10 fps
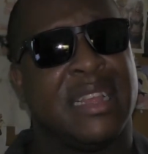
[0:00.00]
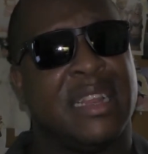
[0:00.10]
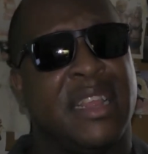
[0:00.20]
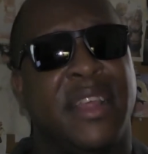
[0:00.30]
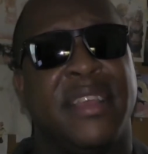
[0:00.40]

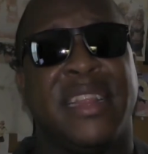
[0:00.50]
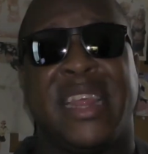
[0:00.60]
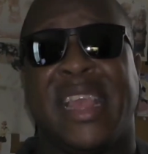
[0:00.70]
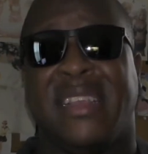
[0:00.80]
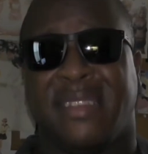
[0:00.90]
the only good
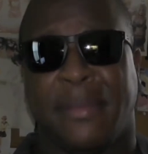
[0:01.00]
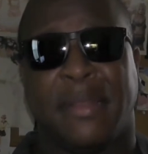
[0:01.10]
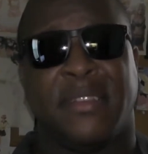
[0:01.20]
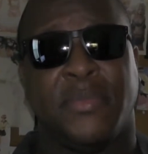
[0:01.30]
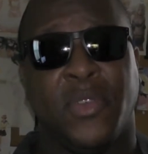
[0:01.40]
thing I say
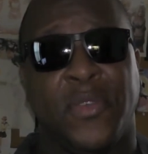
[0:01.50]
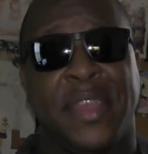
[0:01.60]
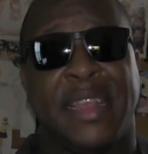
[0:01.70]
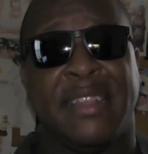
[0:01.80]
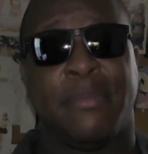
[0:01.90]
about this
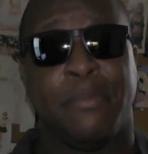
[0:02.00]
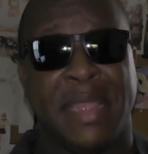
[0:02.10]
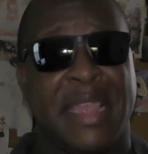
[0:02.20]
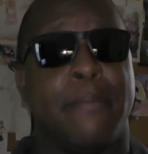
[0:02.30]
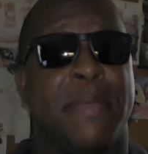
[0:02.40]
movie is
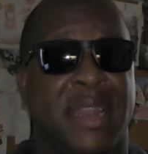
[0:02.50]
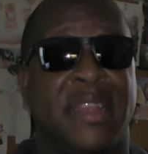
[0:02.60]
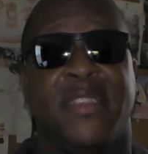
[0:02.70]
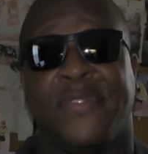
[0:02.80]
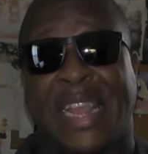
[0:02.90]
me and
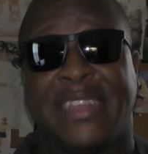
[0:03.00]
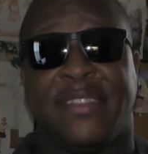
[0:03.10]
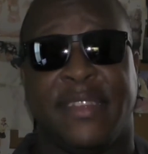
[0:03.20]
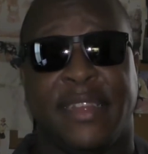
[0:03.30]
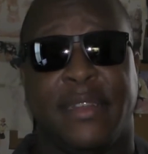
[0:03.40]
Billy's fight
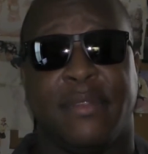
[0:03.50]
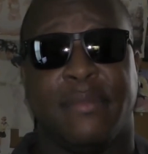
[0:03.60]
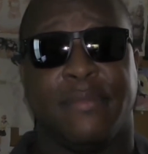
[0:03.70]
scene.